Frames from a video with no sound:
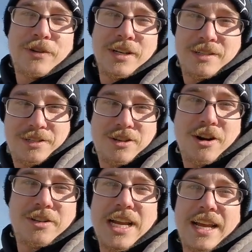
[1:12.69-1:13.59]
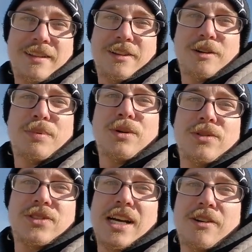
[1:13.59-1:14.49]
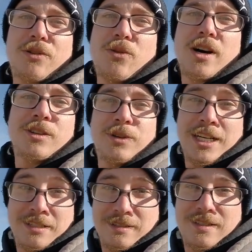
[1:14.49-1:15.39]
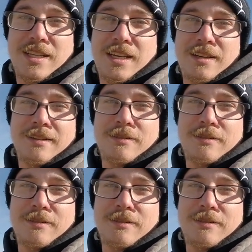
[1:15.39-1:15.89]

We're gonna just start dangling our poles down in the waterways and see